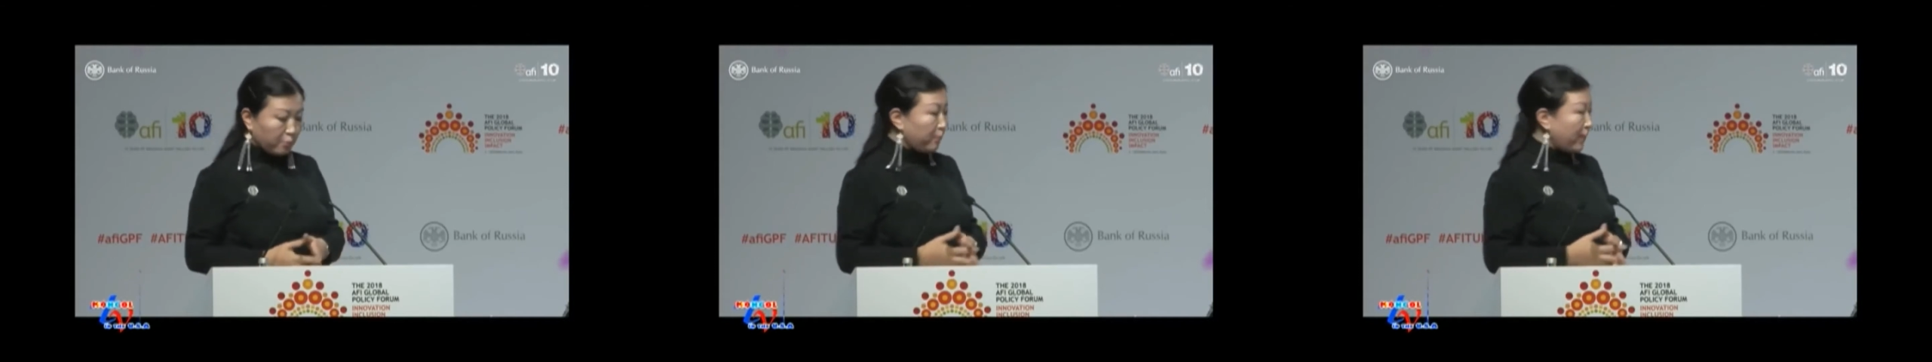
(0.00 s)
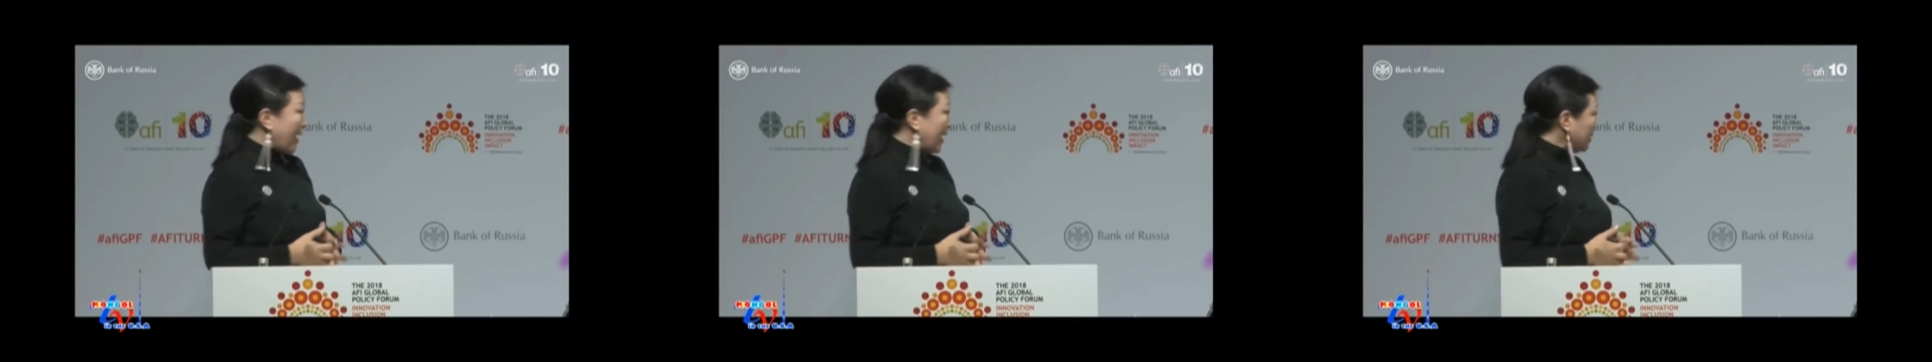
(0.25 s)

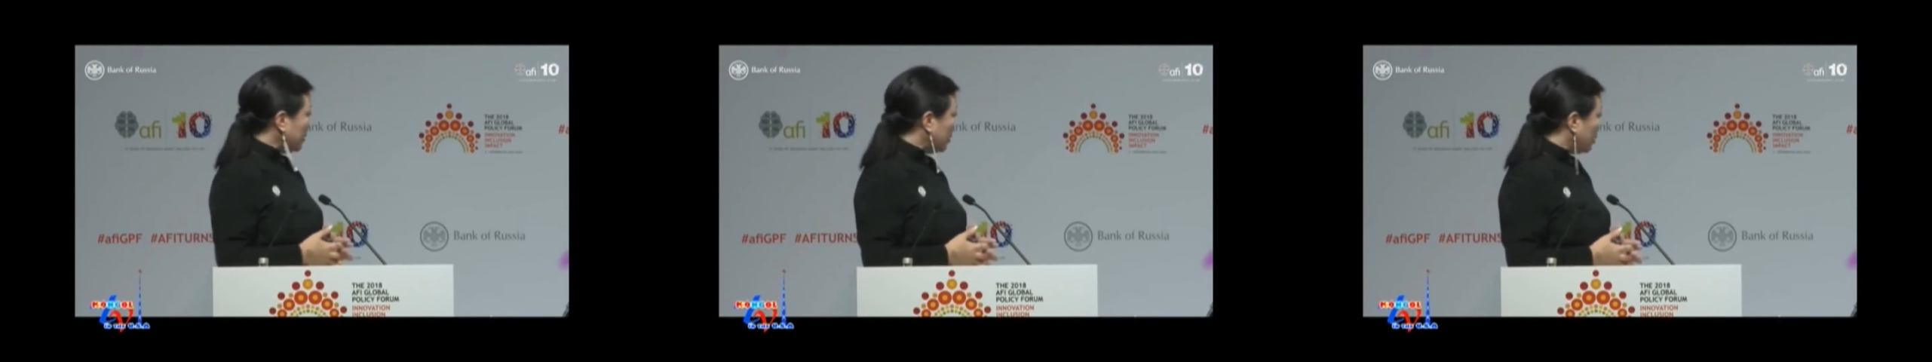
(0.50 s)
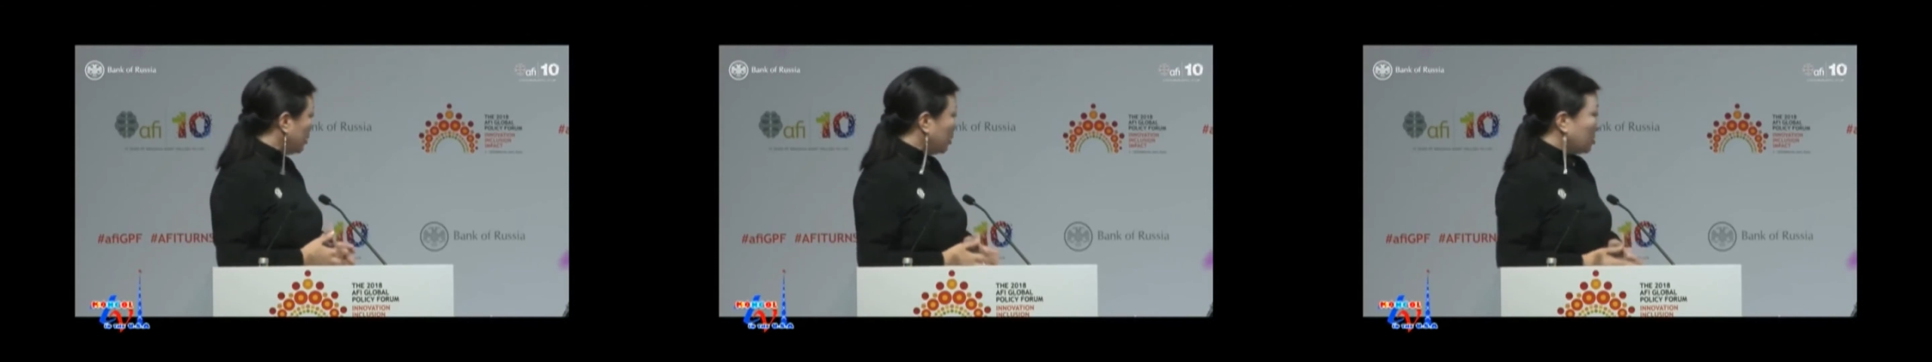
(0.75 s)
ban
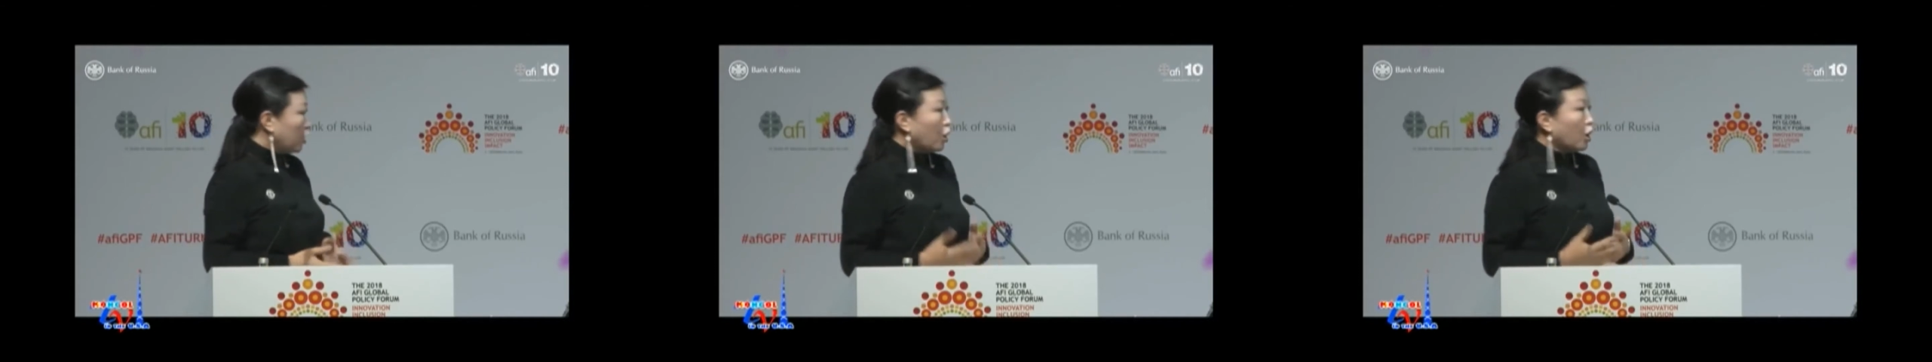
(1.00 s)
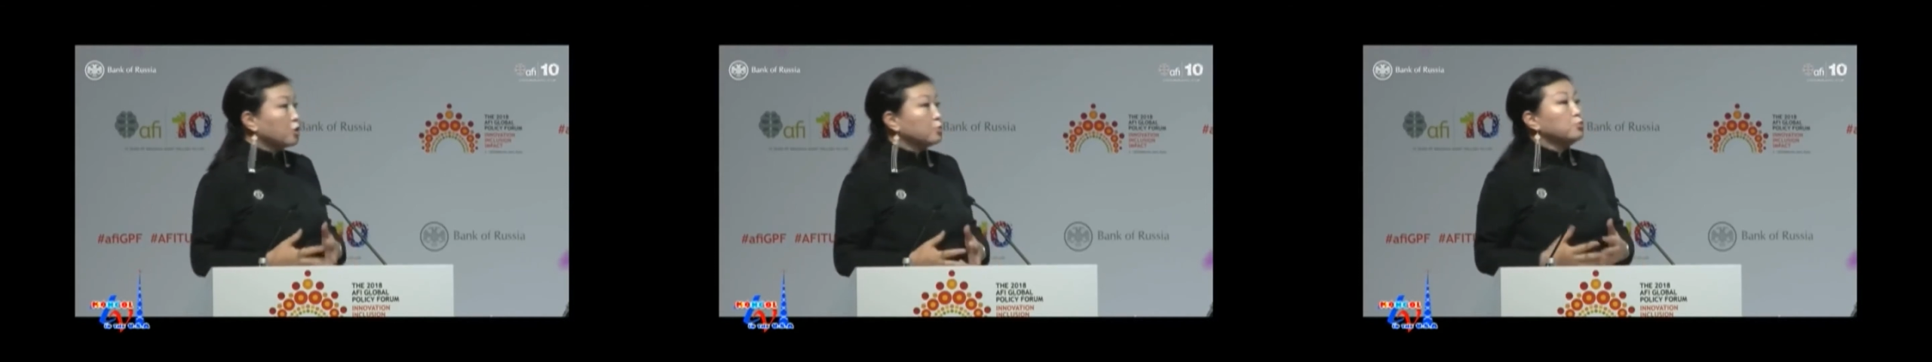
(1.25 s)

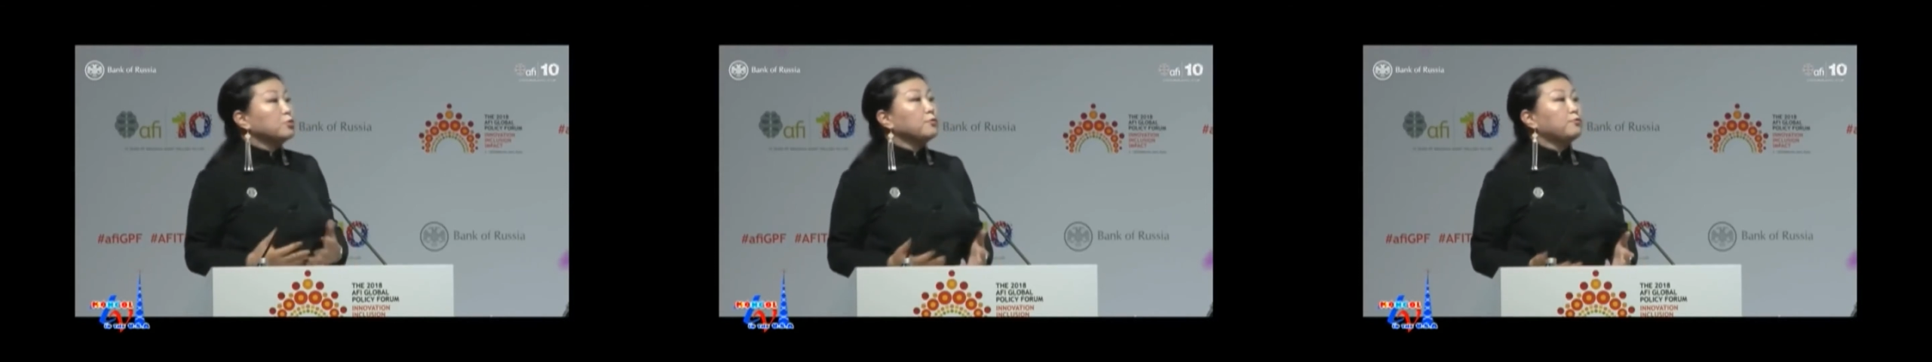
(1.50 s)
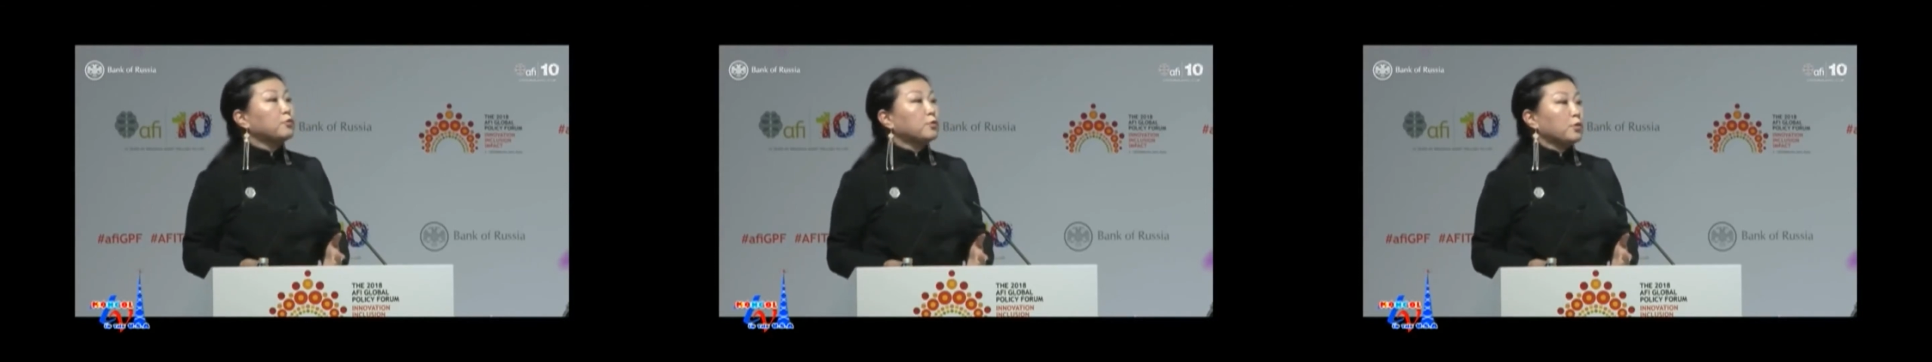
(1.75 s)
or move
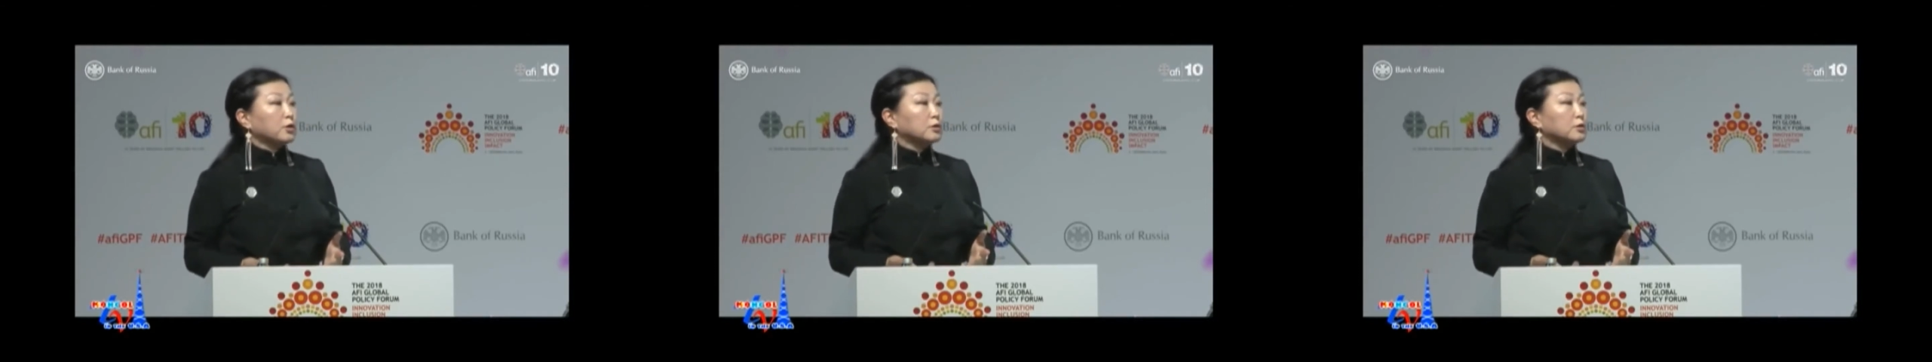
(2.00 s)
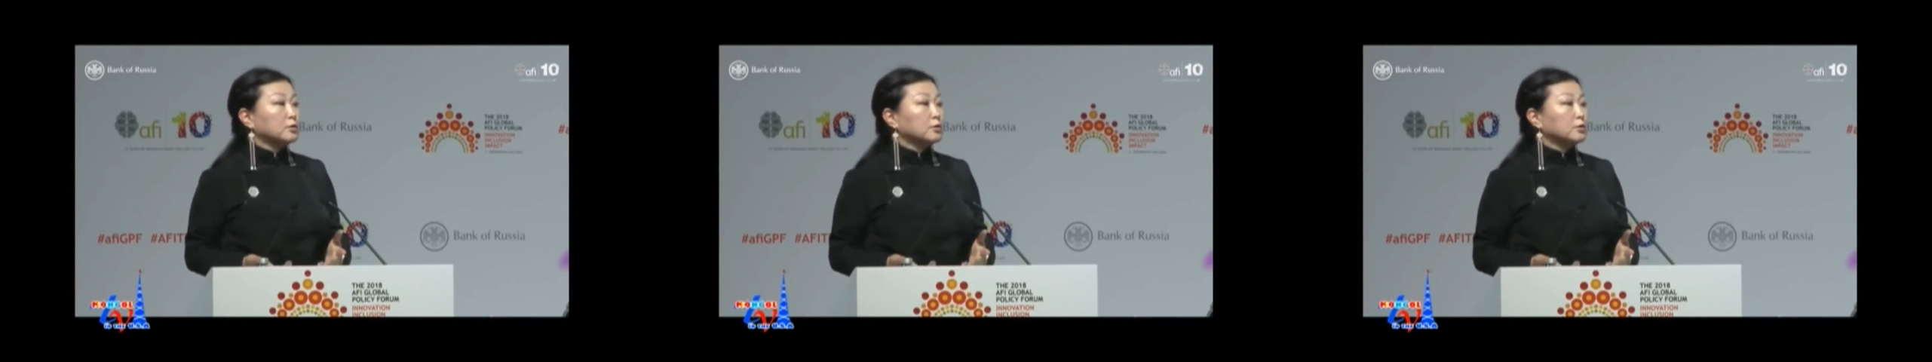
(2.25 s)
forward.